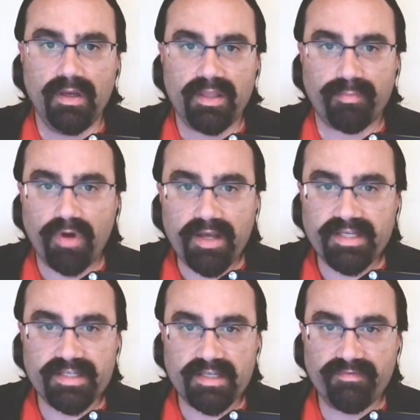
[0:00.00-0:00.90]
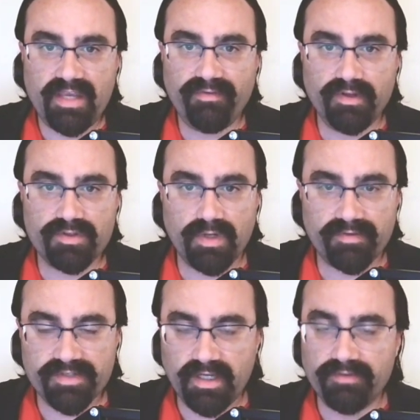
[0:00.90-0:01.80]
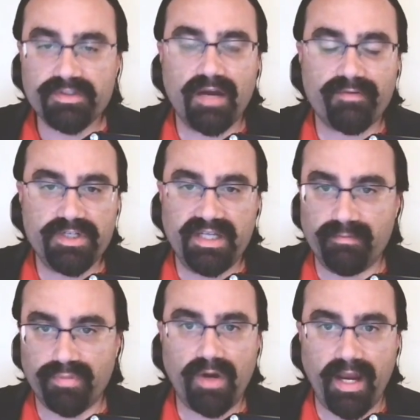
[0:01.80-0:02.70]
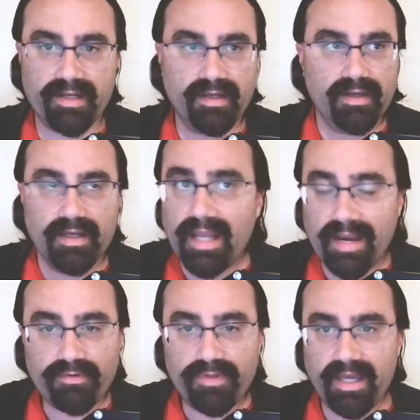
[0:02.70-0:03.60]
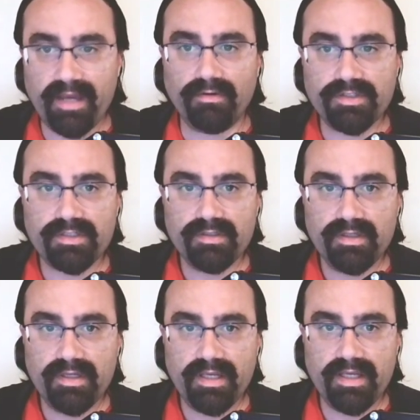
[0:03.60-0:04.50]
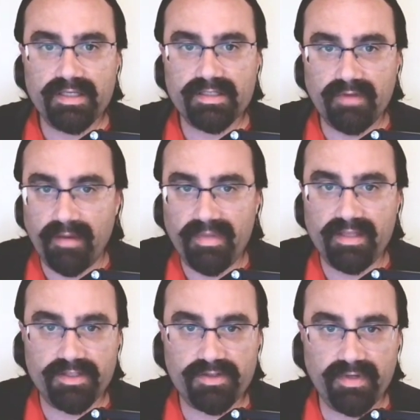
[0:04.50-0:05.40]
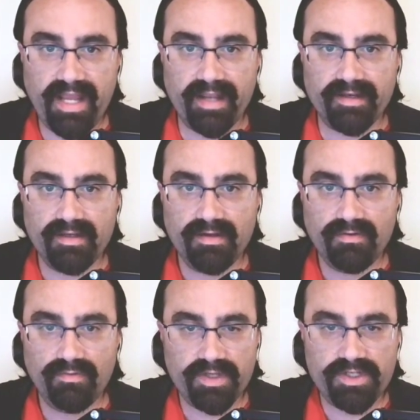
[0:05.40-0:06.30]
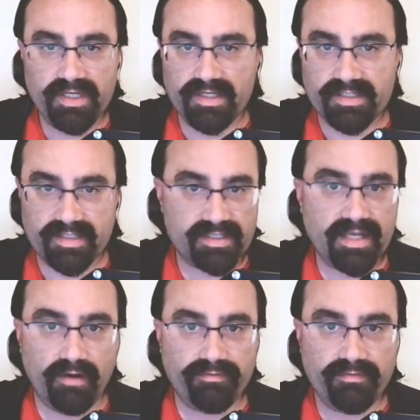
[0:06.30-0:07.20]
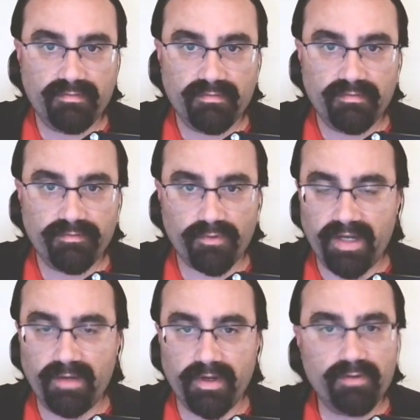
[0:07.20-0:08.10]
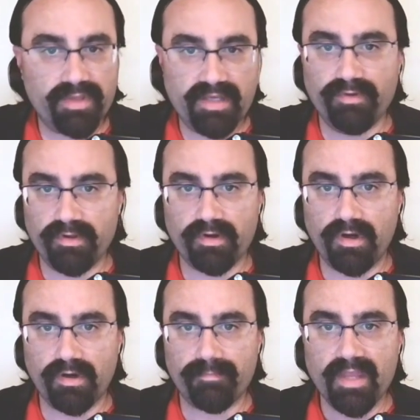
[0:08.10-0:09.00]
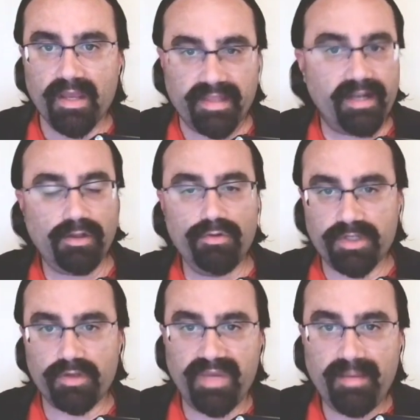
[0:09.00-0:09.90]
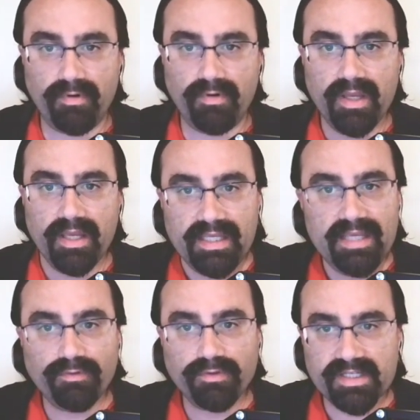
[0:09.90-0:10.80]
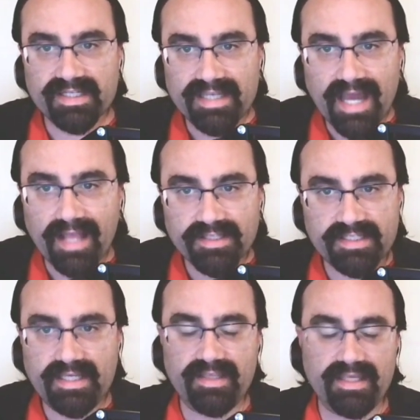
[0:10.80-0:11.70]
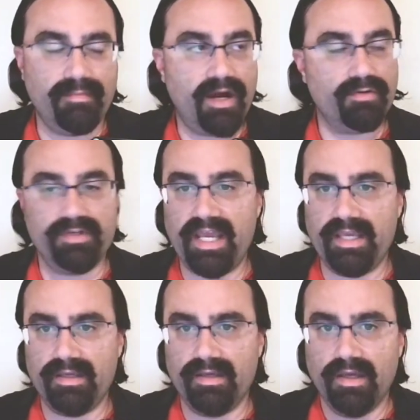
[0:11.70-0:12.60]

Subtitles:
The process of evil is one of self-sovereignty and pride. Everything else is a means to an end, which is the self for anyone with evil in their heart. That includes other people. Evil does not see the imago Dei.